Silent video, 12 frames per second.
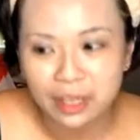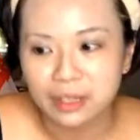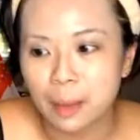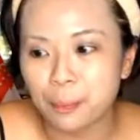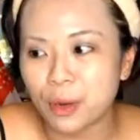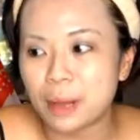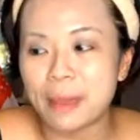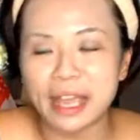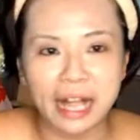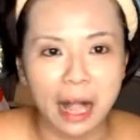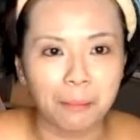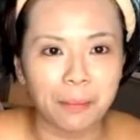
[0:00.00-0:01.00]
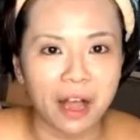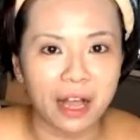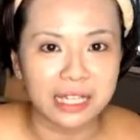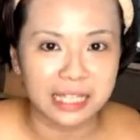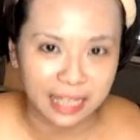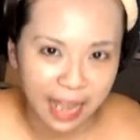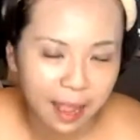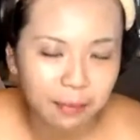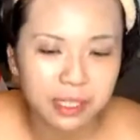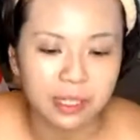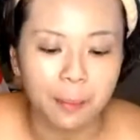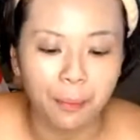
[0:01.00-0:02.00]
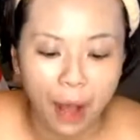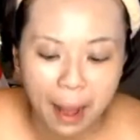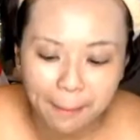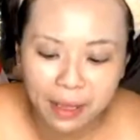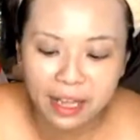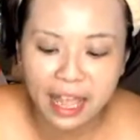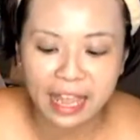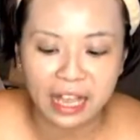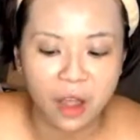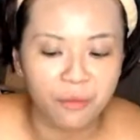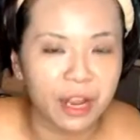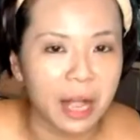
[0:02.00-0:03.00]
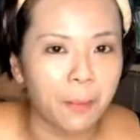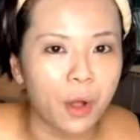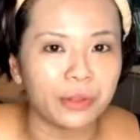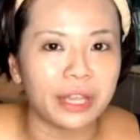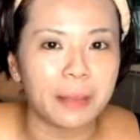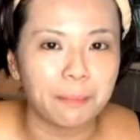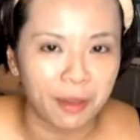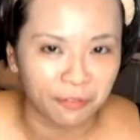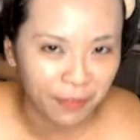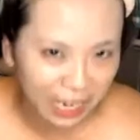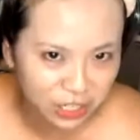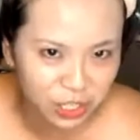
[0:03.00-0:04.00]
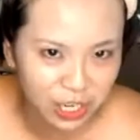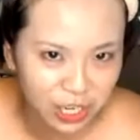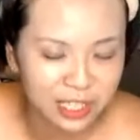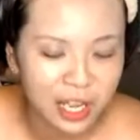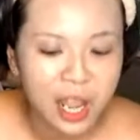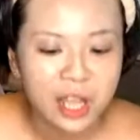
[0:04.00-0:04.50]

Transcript: the pre-makeup steps, the primer, and covering up all the imperfections.